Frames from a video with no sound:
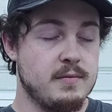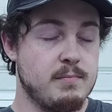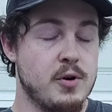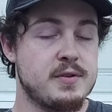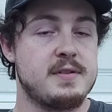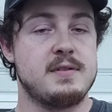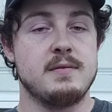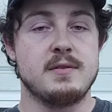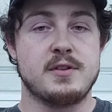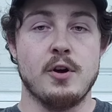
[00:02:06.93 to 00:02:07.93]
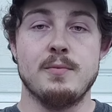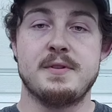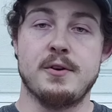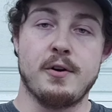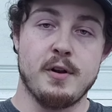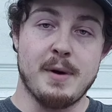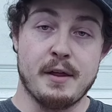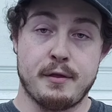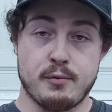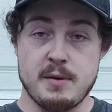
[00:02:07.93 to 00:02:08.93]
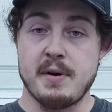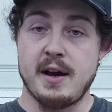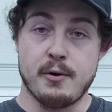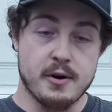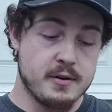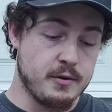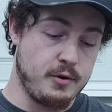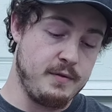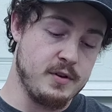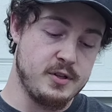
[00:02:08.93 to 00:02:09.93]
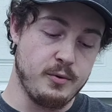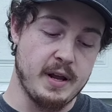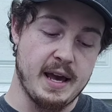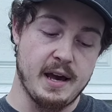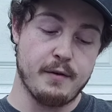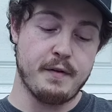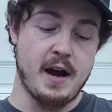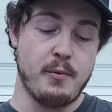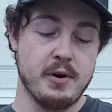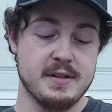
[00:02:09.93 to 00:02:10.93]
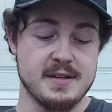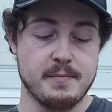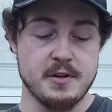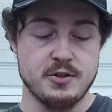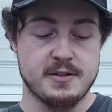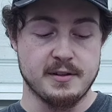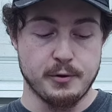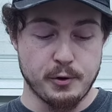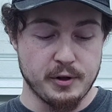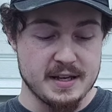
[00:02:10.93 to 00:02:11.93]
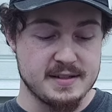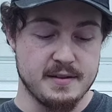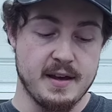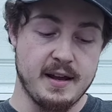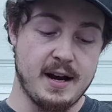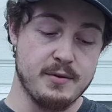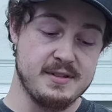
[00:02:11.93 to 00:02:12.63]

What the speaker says: most scopes start at about 3 power or even 2.5. I wanted something just a little less than that.